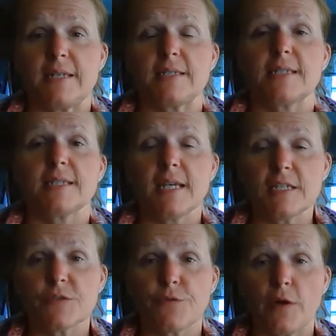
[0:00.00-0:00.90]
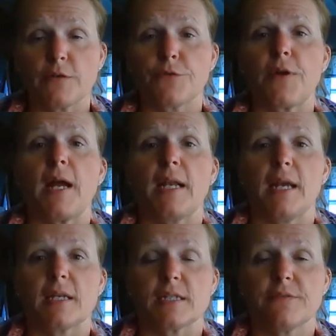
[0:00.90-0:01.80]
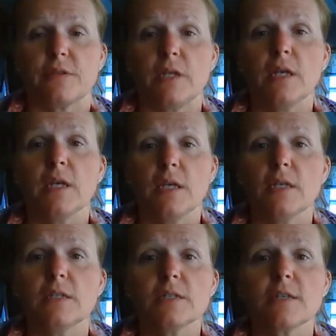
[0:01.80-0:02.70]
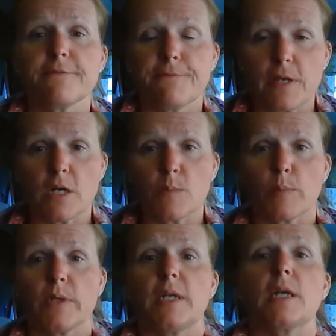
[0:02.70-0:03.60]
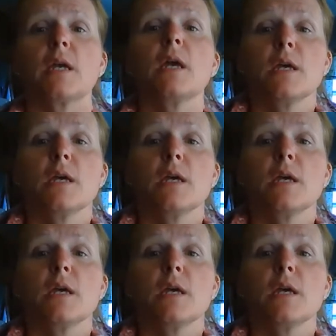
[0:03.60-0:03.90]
and today's Fun Friday activity is fingerprinting.